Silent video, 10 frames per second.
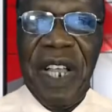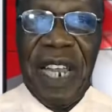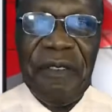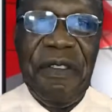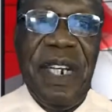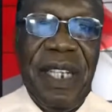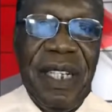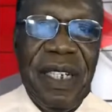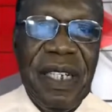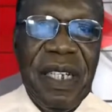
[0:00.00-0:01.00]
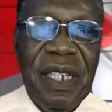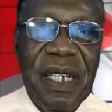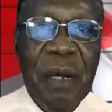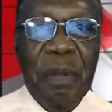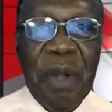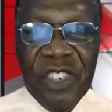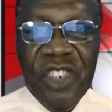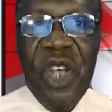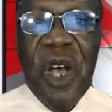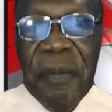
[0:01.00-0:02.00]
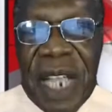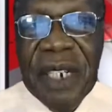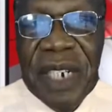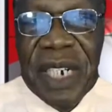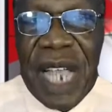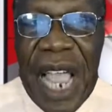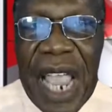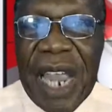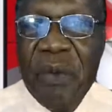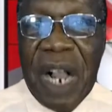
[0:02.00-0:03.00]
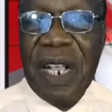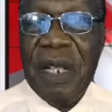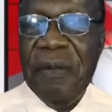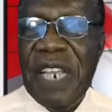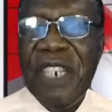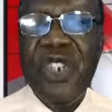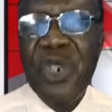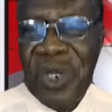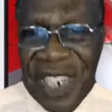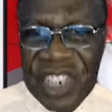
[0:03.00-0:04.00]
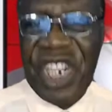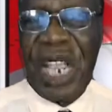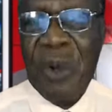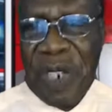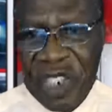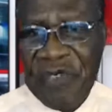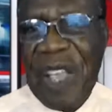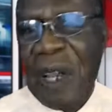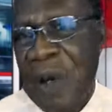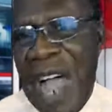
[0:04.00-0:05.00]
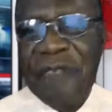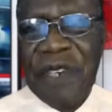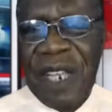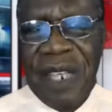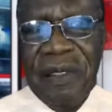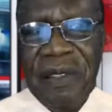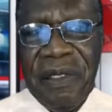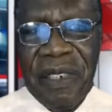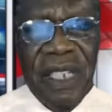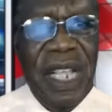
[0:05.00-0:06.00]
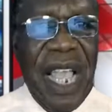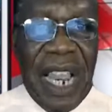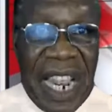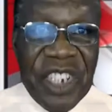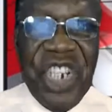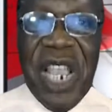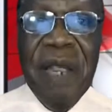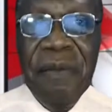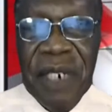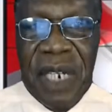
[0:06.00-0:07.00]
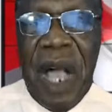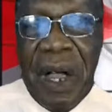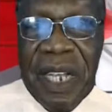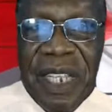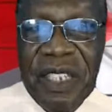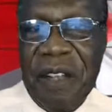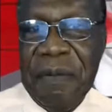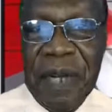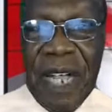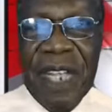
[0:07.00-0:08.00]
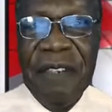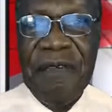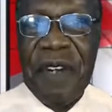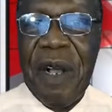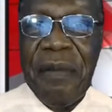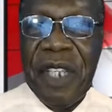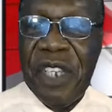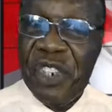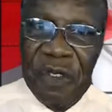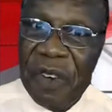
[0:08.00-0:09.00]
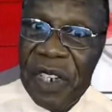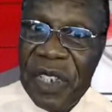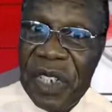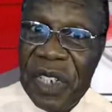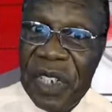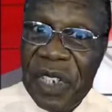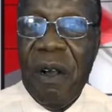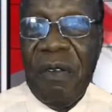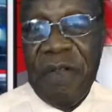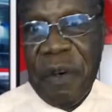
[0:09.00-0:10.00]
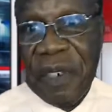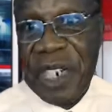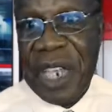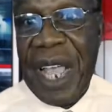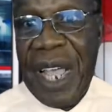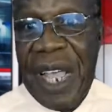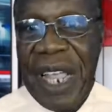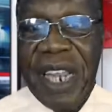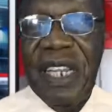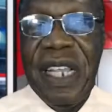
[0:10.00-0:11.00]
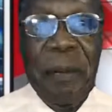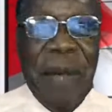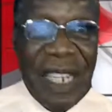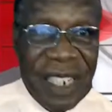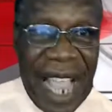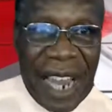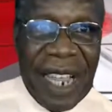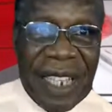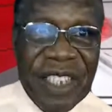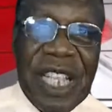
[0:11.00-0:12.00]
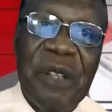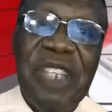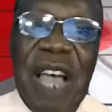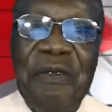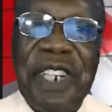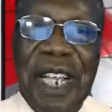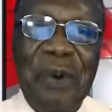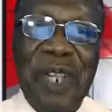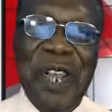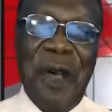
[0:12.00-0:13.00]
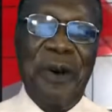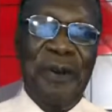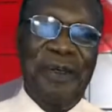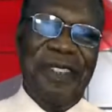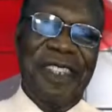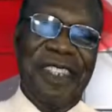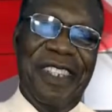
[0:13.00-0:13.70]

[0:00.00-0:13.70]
Kefel Afrique. Please join me today in welcoming two distinguished fellow Africans and esteemed colleagues of mine from the University of Fort Hare in the Mandela, South Africa we know.